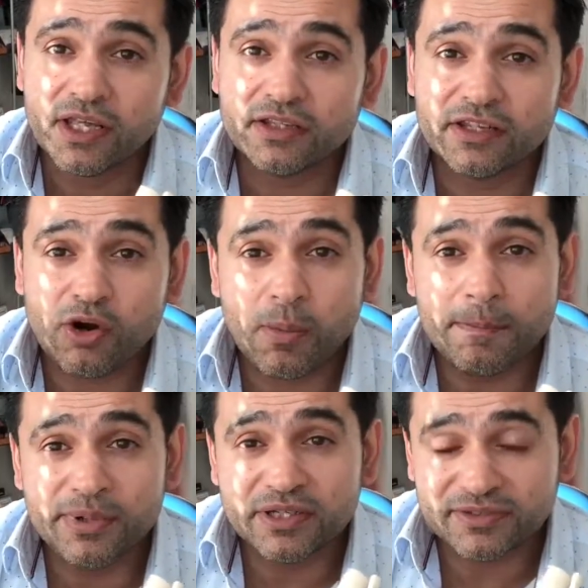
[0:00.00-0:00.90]
There are
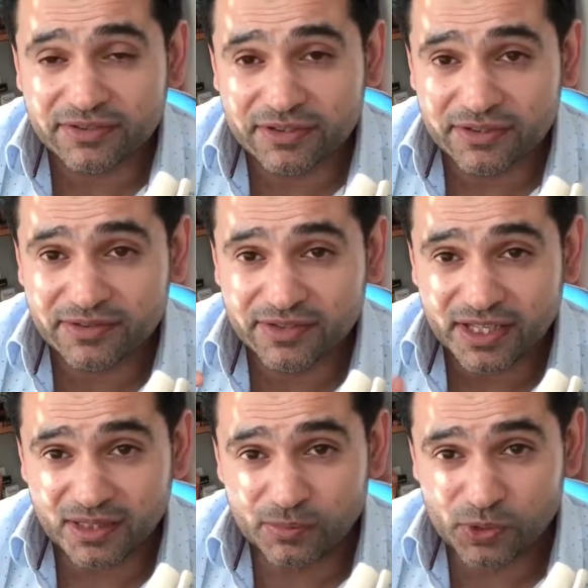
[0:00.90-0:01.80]
bursas
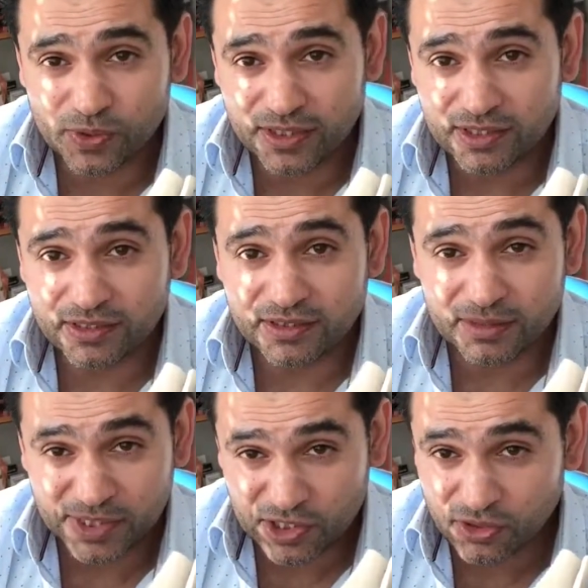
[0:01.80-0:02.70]
in between the
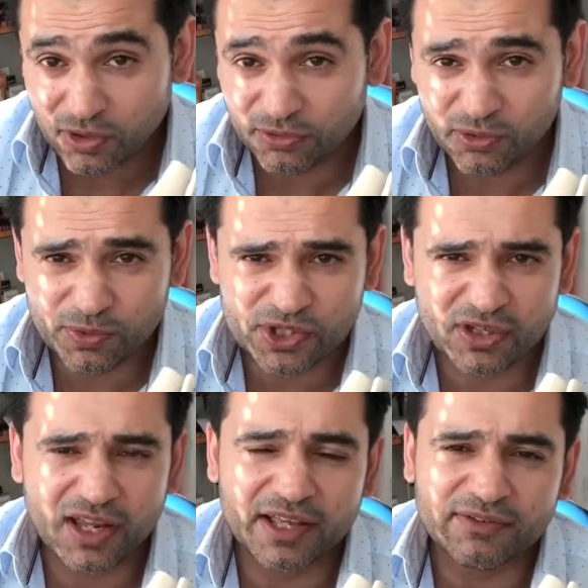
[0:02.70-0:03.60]
metatarsals, which are
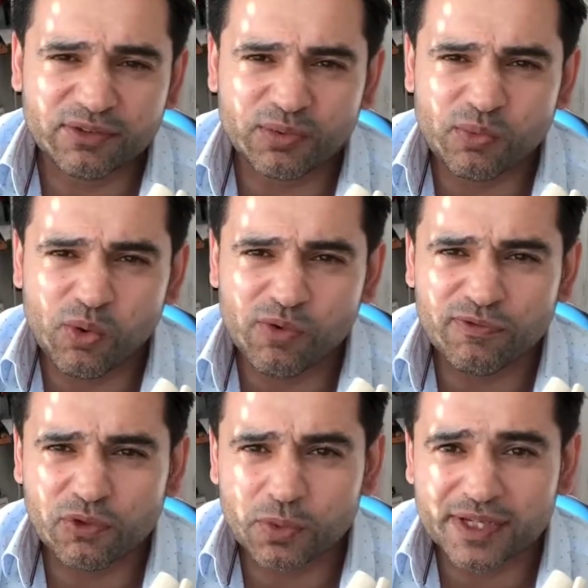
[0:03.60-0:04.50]
like small
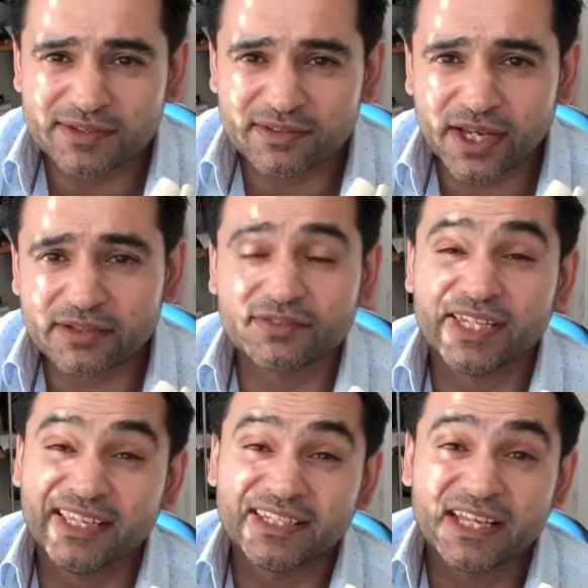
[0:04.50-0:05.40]
fluid sacs.
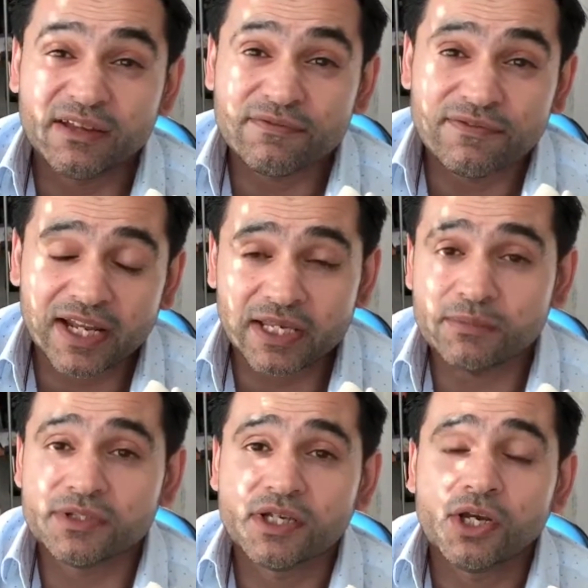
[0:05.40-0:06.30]
They can get inflamed.